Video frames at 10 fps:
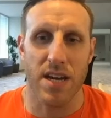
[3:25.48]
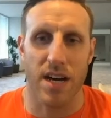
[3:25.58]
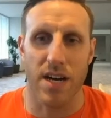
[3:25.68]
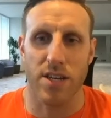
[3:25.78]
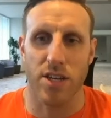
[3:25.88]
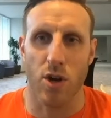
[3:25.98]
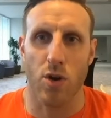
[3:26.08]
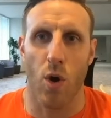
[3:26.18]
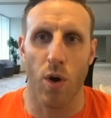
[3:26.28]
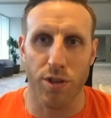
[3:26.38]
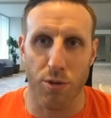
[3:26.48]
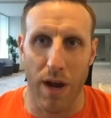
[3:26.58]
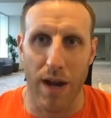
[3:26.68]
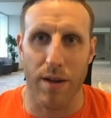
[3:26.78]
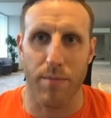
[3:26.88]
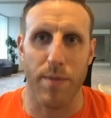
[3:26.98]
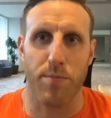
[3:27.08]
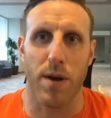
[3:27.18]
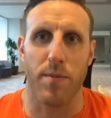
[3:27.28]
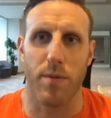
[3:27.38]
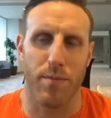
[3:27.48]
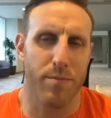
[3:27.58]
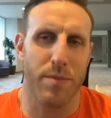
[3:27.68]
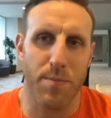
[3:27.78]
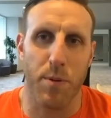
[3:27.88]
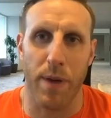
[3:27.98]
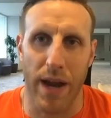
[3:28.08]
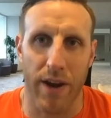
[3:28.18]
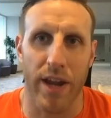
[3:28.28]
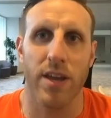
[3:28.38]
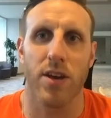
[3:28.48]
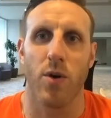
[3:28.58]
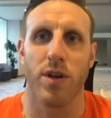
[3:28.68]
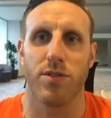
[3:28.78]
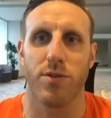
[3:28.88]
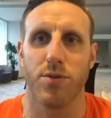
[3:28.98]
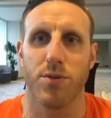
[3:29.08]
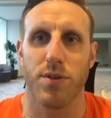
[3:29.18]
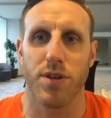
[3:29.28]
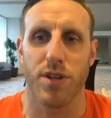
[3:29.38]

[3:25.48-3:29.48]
going through my prep, me preparing, going through,